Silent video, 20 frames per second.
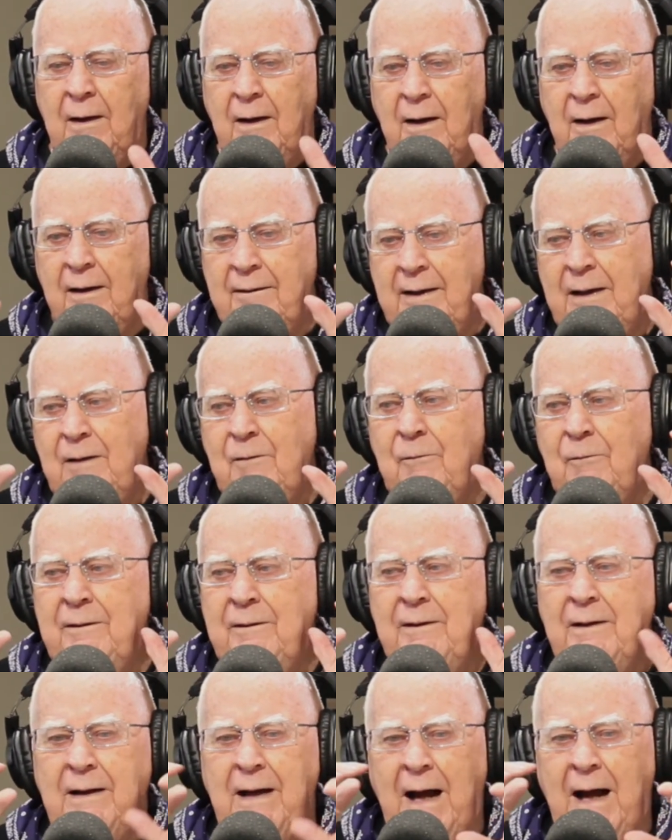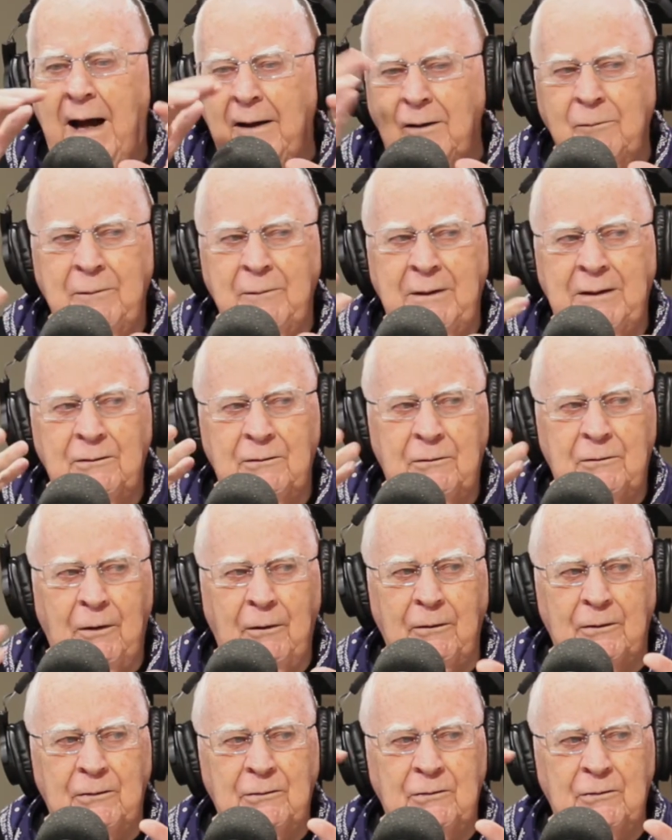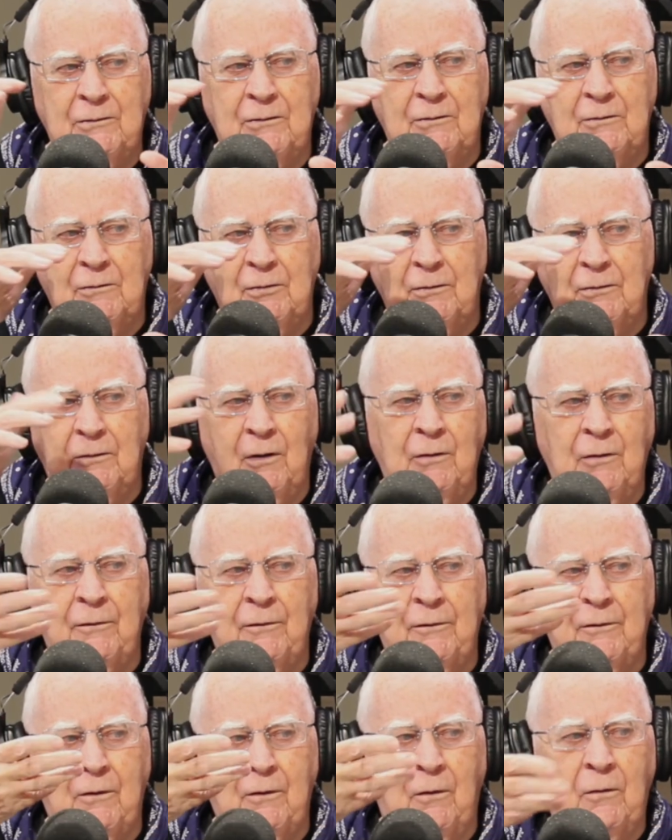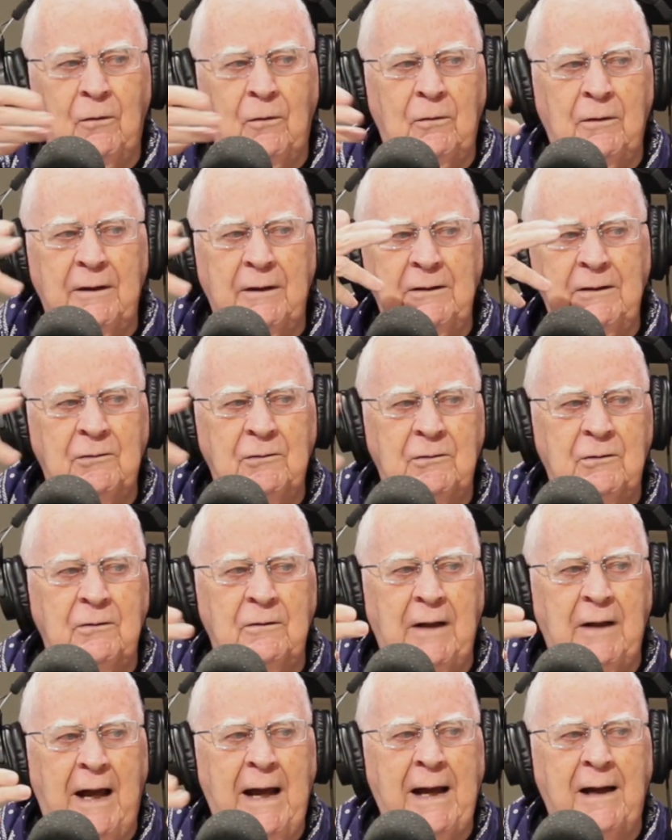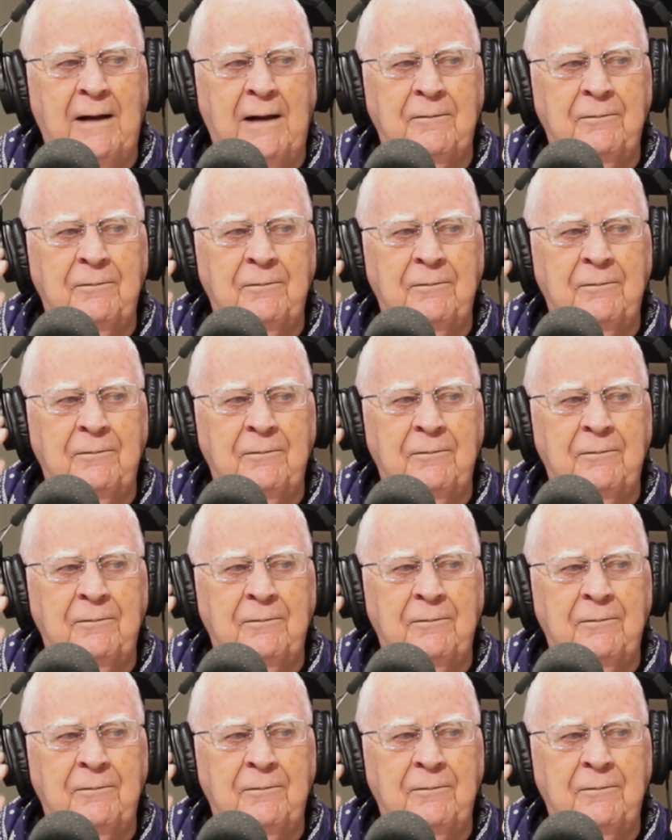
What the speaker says: And then when the Ottoman Turks took over the whole eastern half